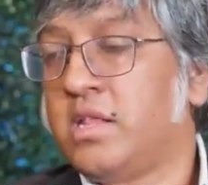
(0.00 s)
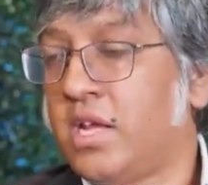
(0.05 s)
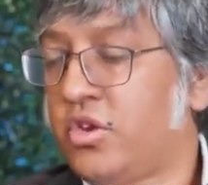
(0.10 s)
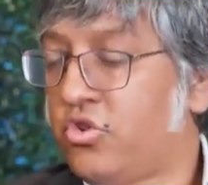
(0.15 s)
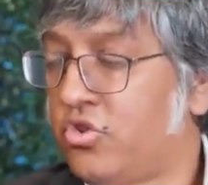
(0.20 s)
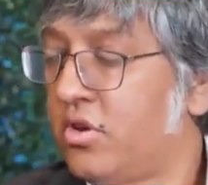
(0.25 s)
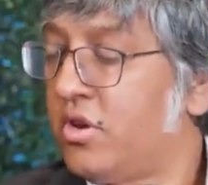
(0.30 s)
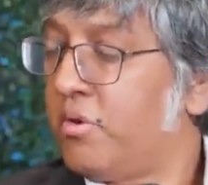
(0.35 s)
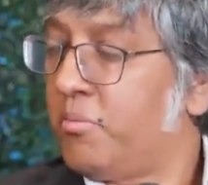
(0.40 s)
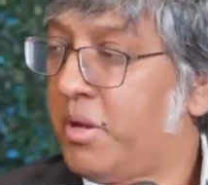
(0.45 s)
they
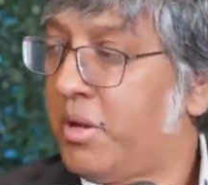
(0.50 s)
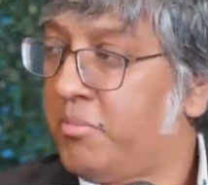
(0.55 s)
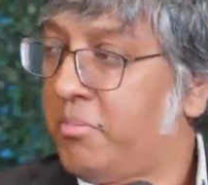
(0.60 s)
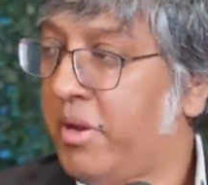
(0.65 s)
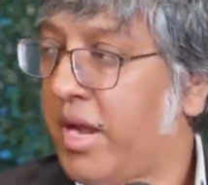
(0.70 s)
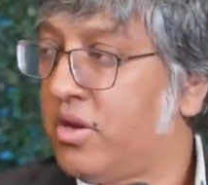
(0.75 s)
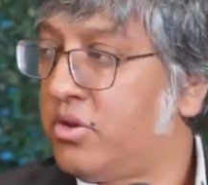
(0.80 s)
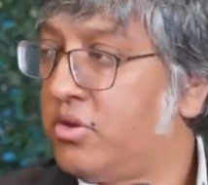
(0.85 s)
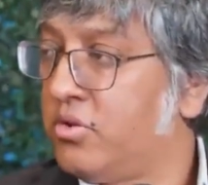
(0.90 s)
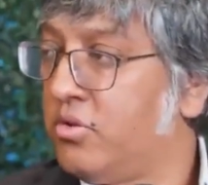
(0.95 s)
shouldn't have been
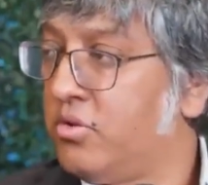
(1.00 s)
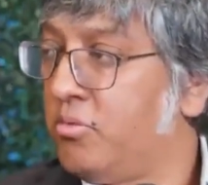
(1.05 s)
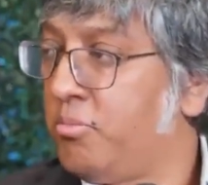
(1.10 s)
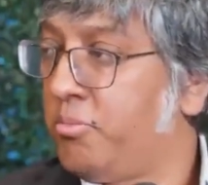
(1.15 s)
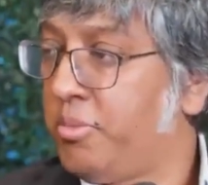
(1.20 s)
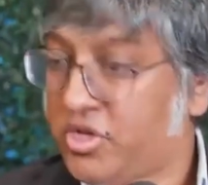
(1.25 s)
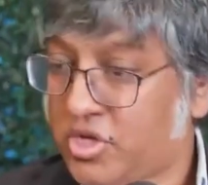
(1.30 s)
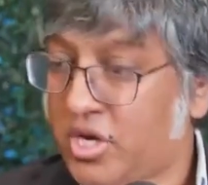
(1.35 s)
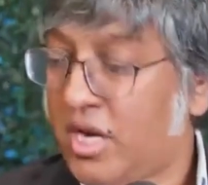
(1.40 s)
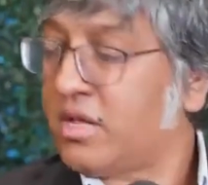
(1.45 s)
Bantu,
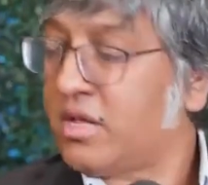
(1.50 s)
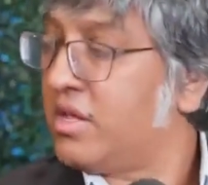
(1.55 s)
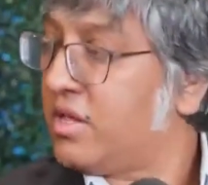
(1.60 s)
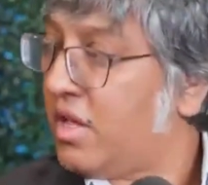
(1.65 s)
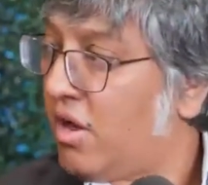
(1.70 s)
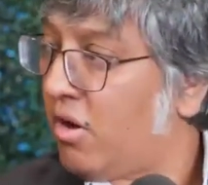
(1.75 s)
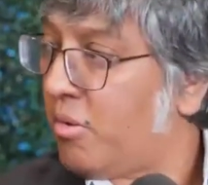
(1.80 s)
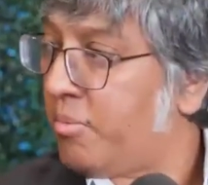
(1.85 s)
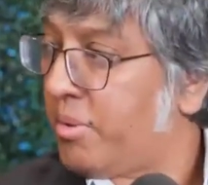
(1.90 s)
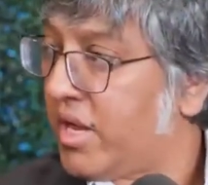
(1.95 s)
but genetically
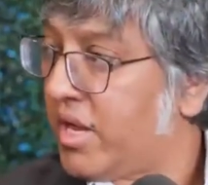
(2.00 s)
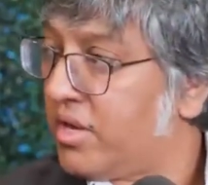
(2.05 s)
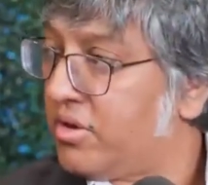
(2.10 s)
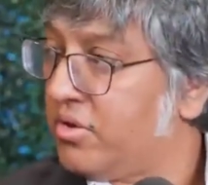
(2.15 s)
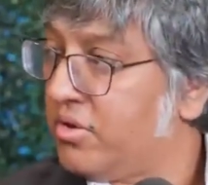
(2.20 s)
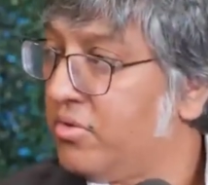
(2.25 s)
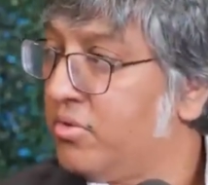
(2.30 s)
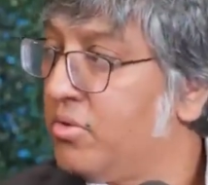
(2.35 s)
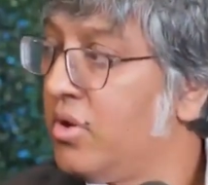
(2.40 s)
they are Bantu.